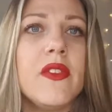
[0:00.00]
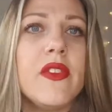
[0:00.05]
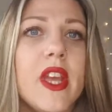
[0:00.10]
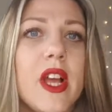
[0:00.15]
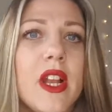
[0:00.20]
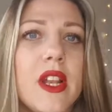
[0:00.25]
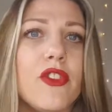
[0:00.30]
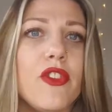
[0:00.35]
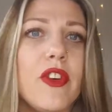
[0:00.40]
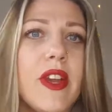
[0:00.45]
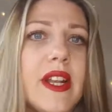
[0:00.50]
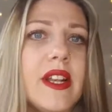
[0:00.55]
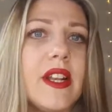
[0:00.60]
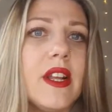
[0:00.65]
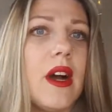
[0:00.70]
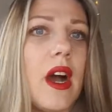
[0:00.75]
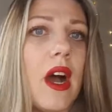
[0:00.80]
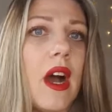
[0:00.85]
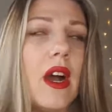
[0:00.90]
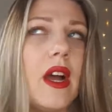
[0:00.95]
The only thing
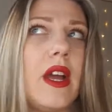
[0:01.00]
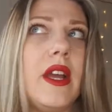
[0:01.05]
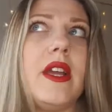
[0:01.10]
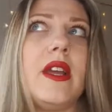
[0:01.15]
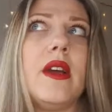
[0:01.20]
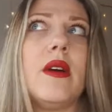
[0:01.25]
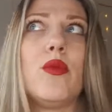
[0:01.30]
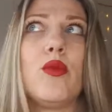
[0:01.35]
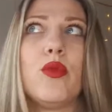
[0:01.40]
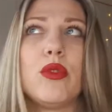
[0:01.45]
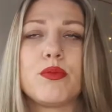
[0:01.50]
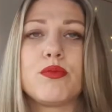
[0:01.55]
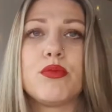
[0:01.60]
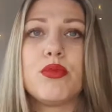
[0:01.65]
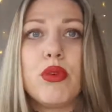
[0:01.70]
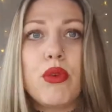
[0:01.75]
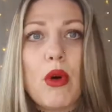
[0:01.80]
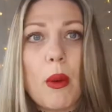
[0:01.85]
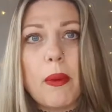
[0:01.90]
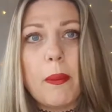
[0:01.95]
that I would
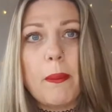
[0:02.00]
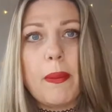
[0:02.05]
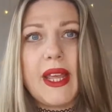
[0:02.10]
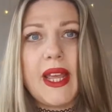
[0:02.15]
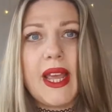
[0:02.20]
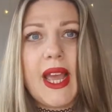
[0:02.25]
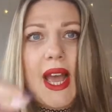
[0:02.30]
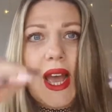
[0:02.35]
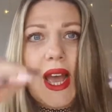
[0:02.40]
probably